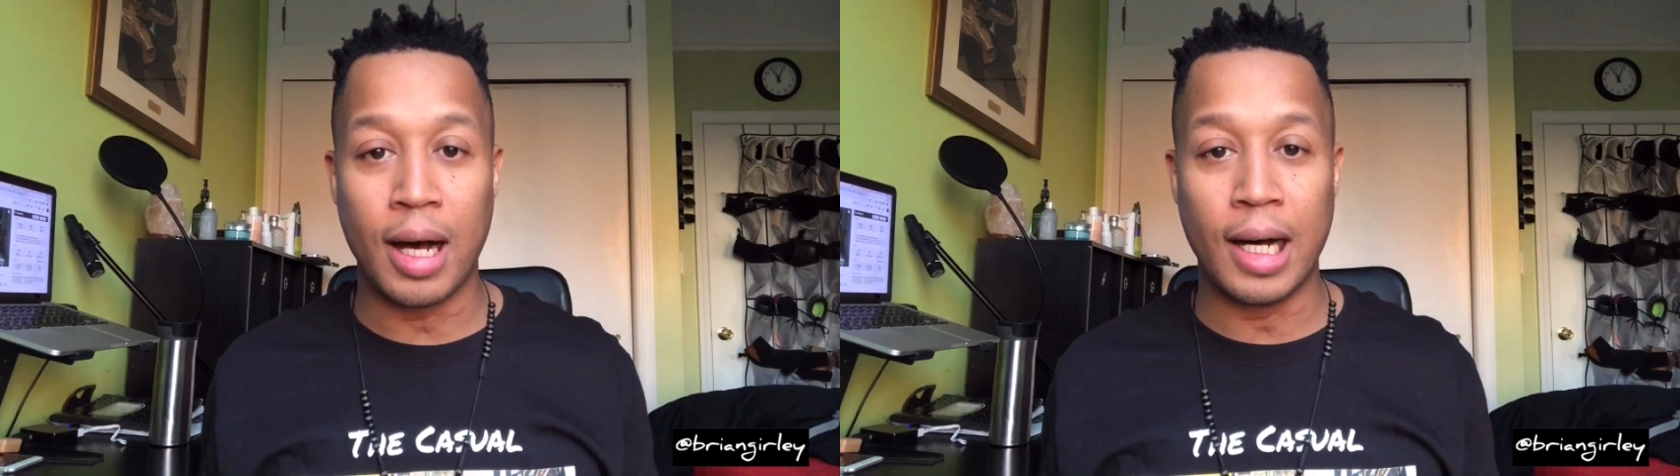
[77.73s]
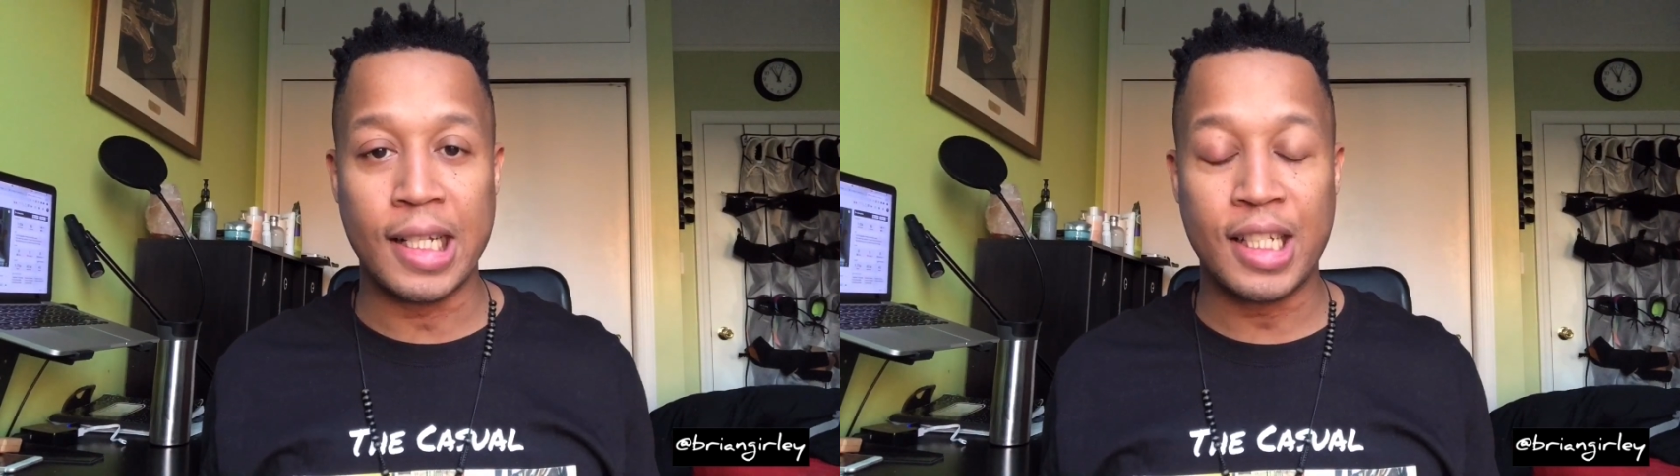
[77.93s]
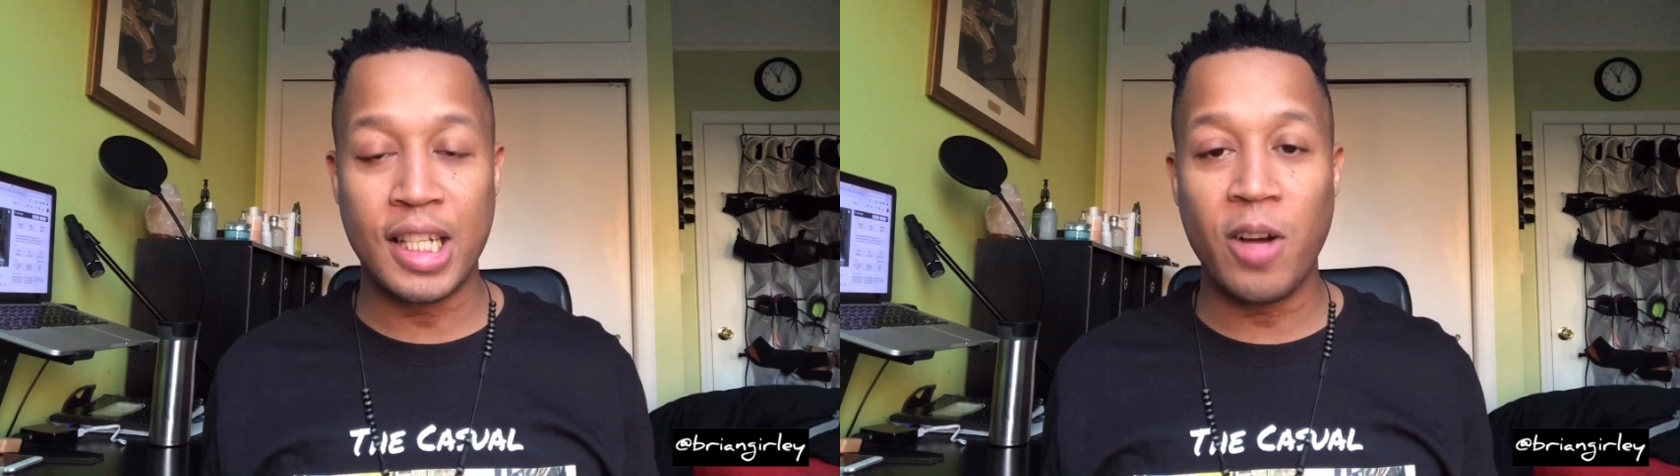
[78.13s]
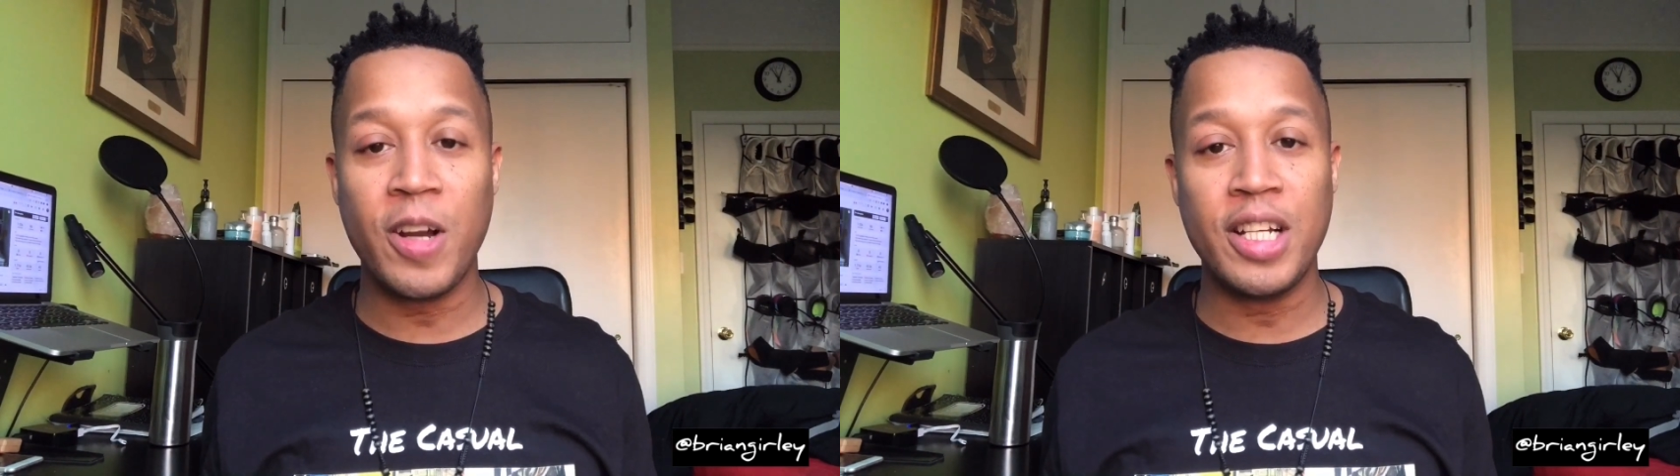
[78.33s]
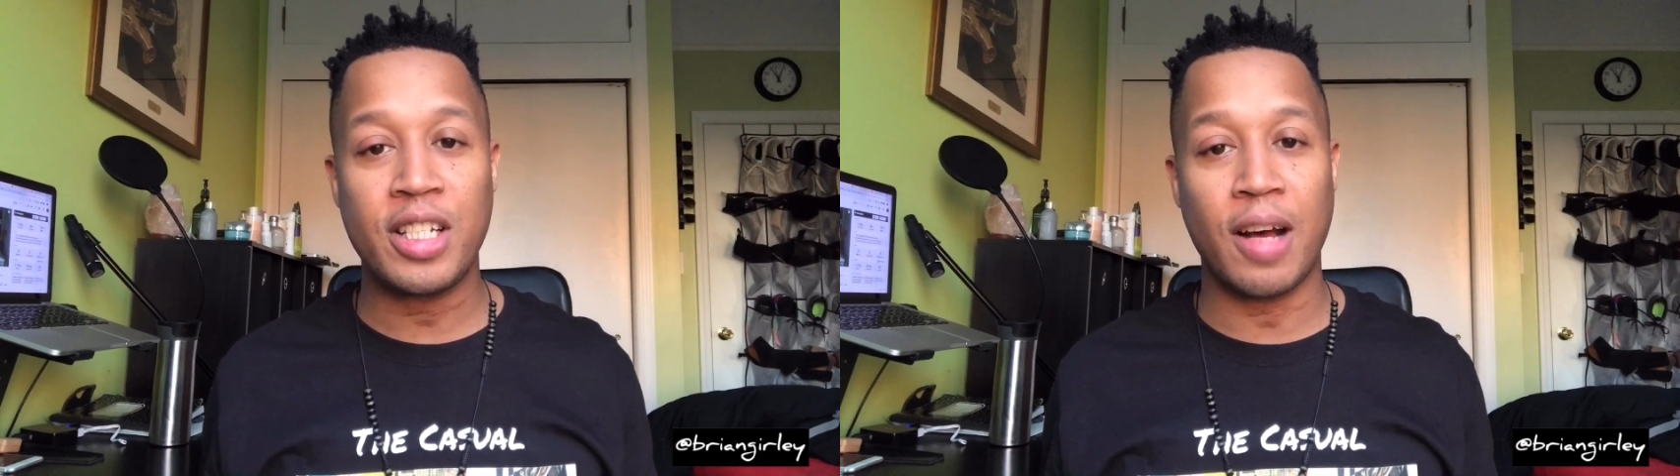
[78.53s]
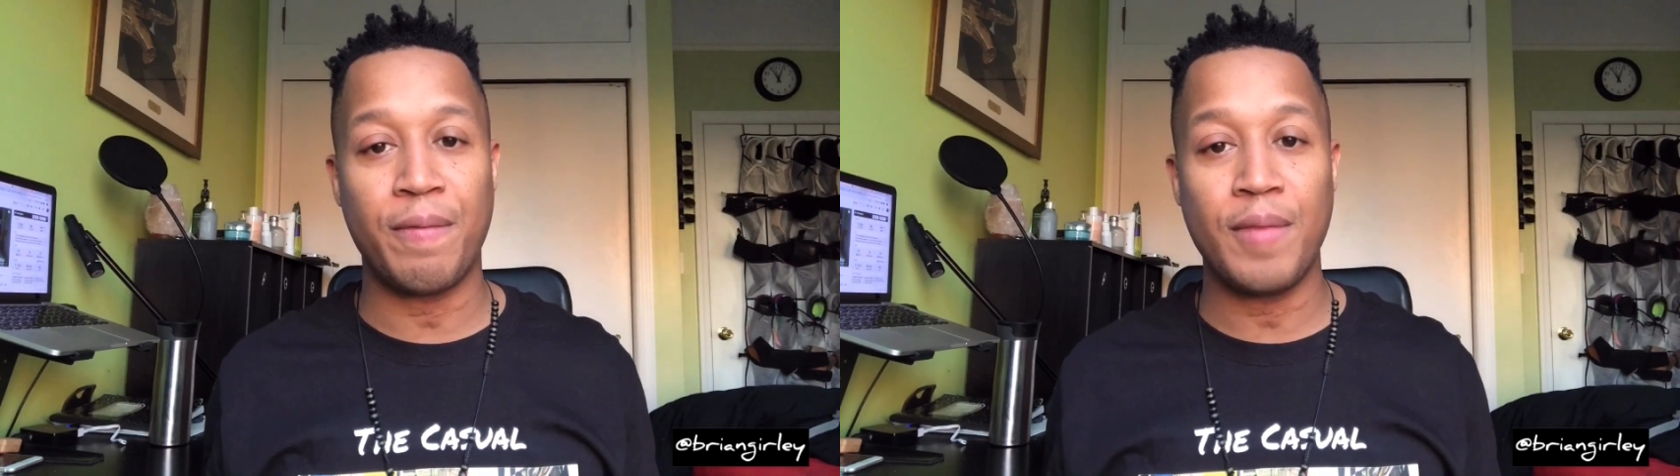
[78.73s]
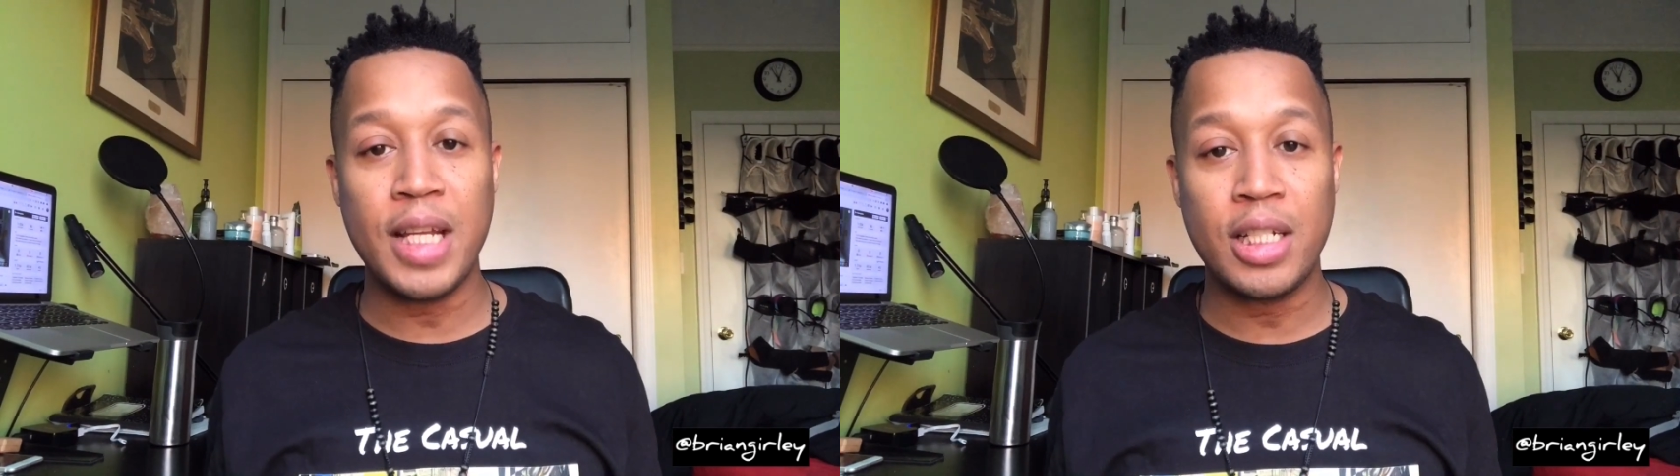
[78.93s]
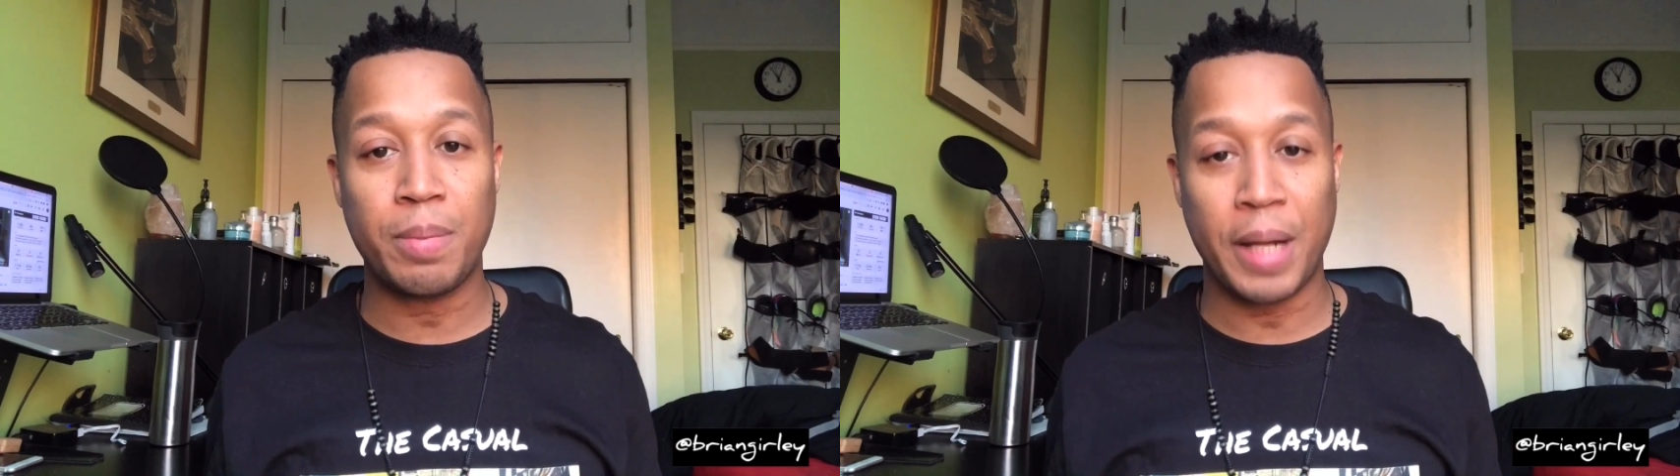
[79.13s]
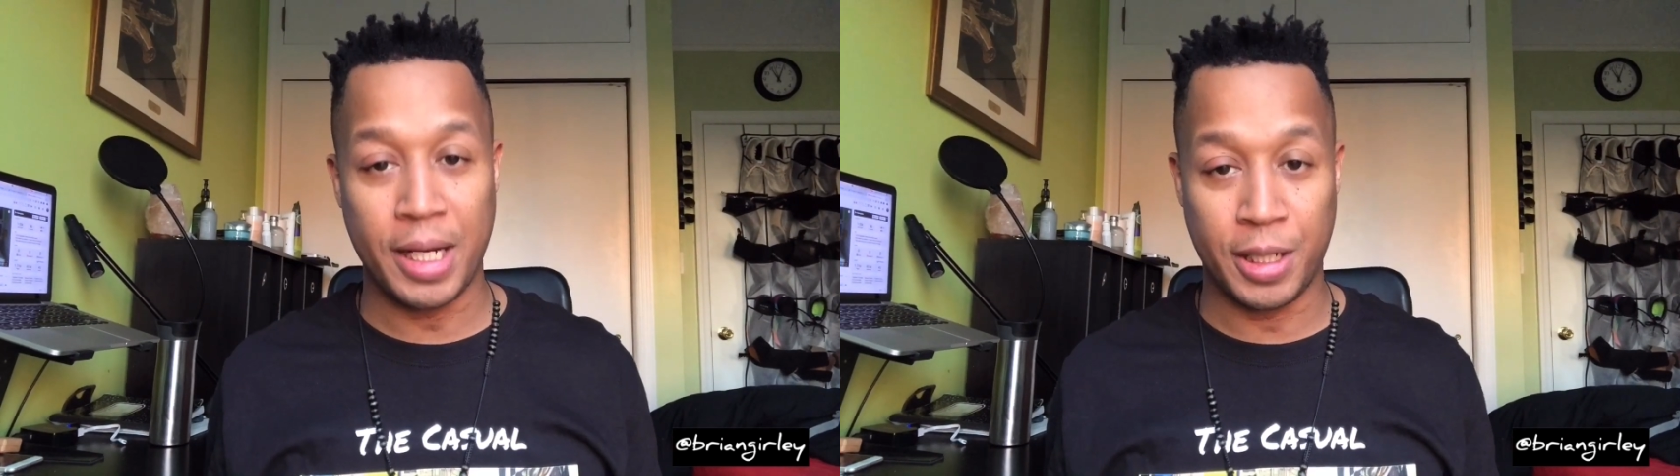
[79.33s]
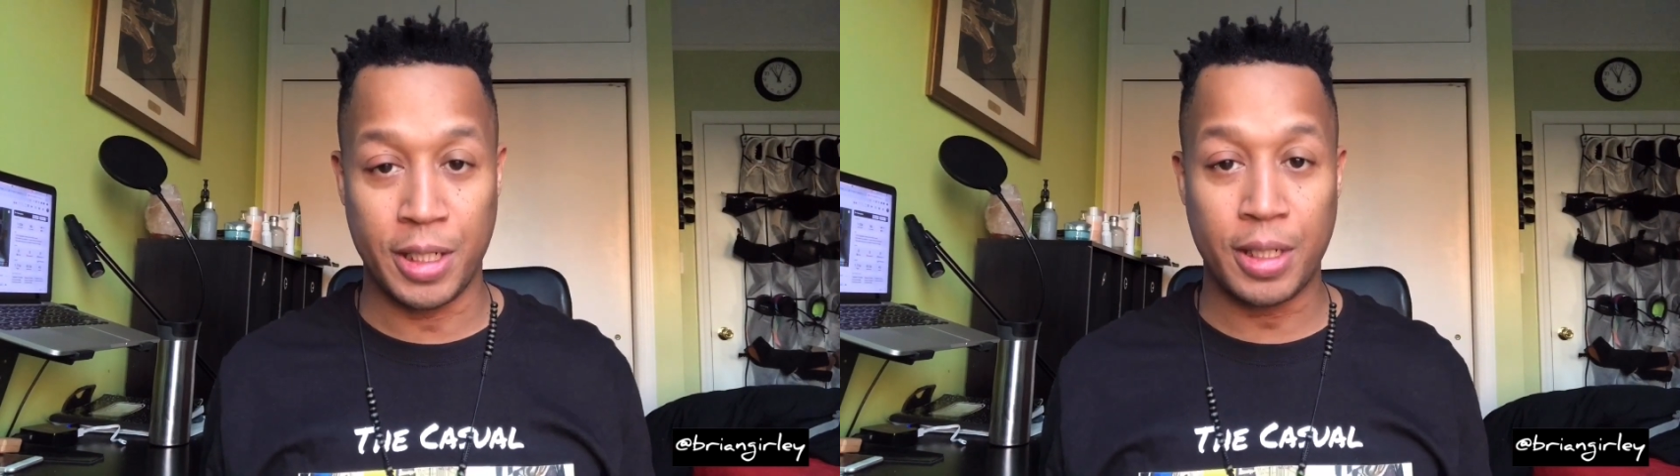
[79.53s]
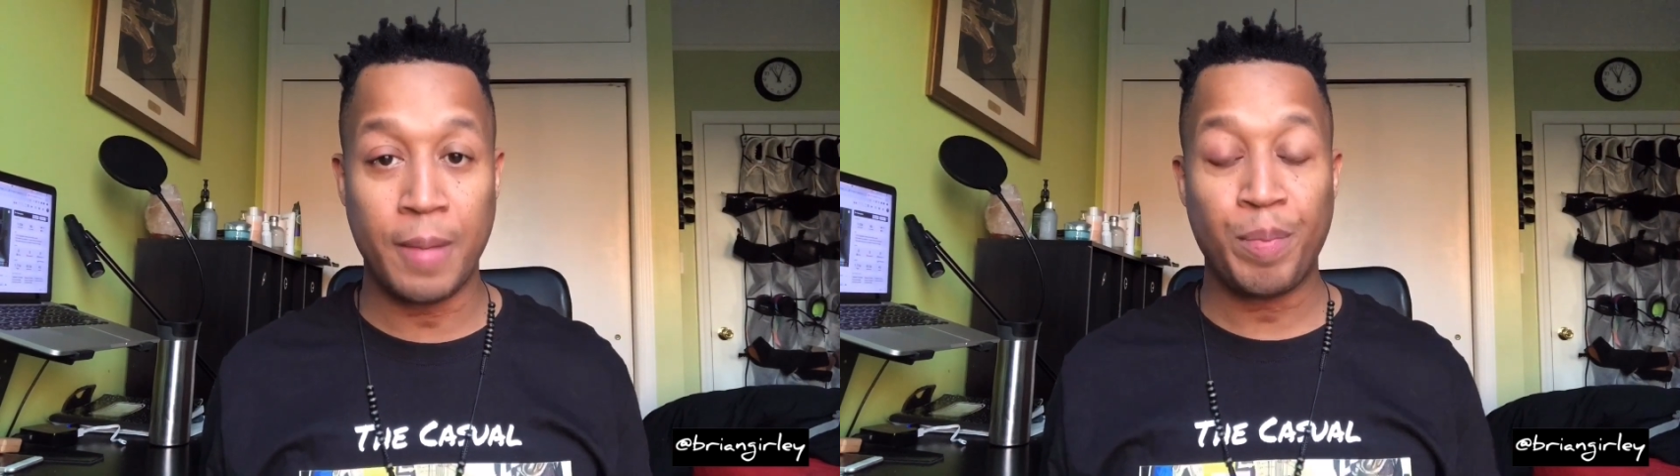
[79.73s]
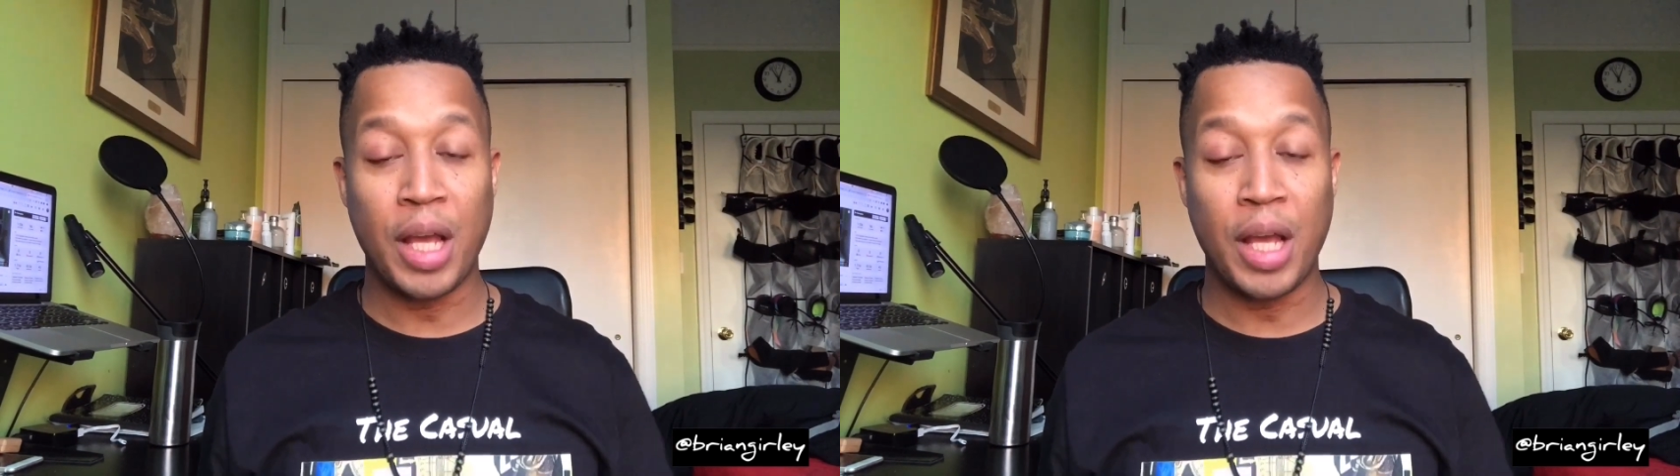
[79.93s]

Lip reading: a series of niche pages.